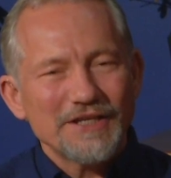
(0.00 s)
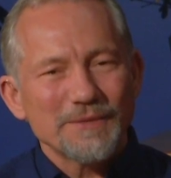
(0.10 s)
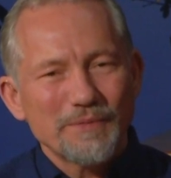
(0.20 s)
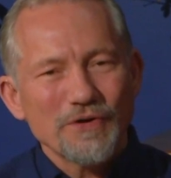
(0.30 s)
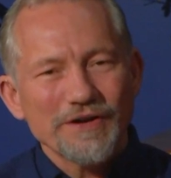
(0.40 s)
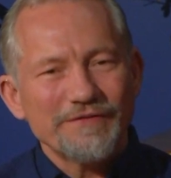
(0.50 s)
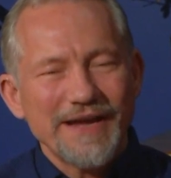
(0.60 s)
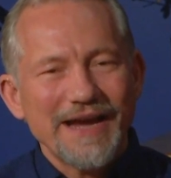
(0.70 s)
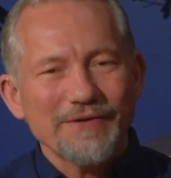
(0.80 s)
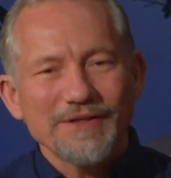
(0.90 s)
supportive
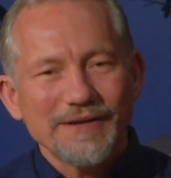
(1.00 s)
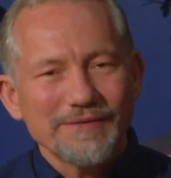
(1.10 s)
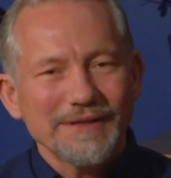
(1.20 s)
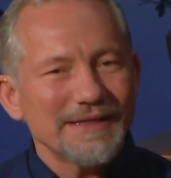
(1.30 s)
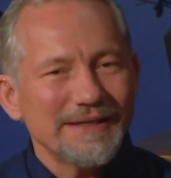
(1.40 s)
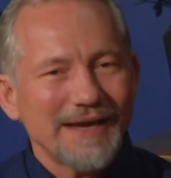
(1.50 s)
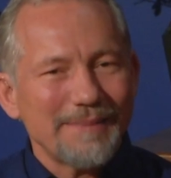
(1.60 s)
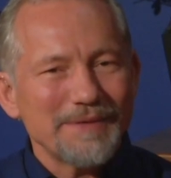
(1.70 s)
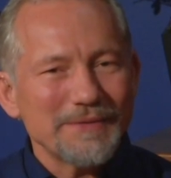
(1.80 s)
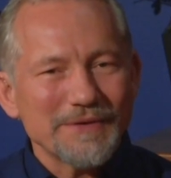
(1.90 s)
now? Are they really
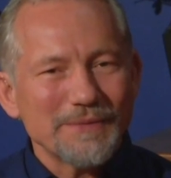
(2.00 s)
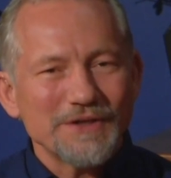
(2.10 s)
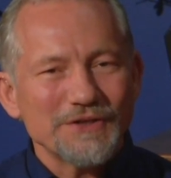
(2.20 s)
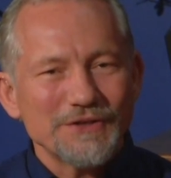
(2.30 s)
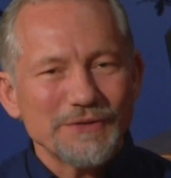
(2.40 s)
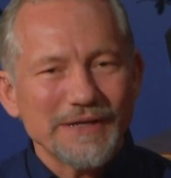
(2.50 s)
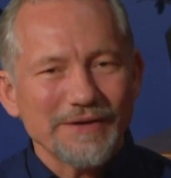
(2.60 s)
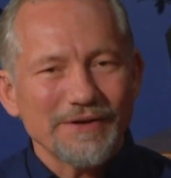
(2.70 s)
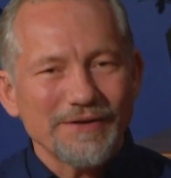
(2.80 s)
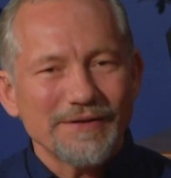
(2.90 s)
happy with what you're doing?
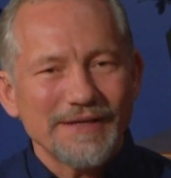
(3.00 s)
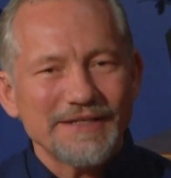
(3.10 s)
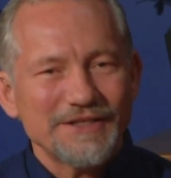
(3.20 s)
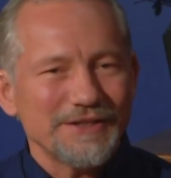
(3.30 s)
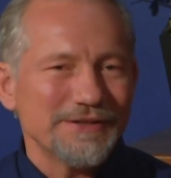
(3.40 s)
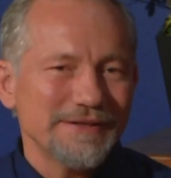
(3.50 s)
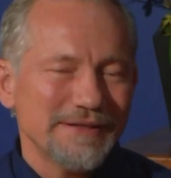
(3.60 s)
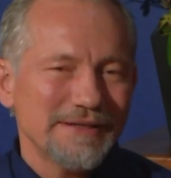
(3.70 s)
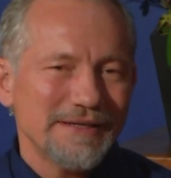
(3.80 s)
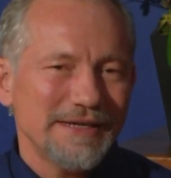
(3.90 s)
Are they still
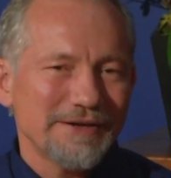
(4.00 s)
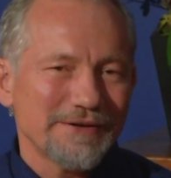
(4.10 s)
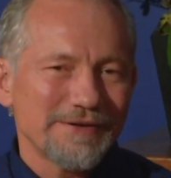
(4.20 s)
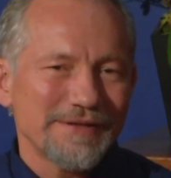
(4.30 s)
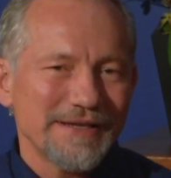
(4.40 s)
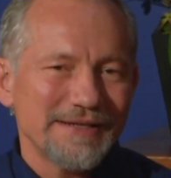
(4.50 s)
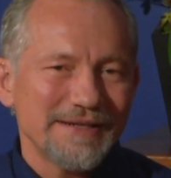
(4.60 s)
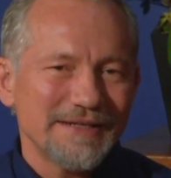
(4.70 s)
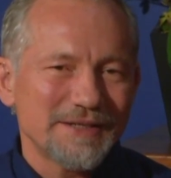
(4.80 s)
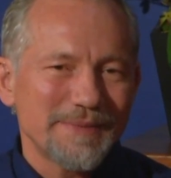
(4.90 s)
here, or are they
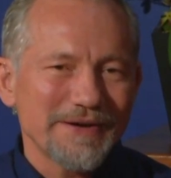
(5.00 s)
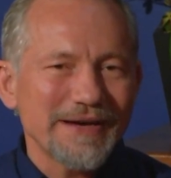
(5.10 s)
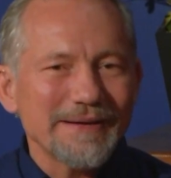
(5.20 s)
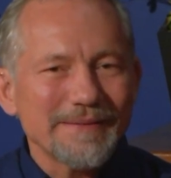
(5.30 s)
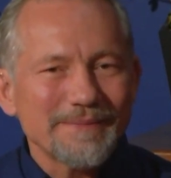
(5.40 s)
in spirit?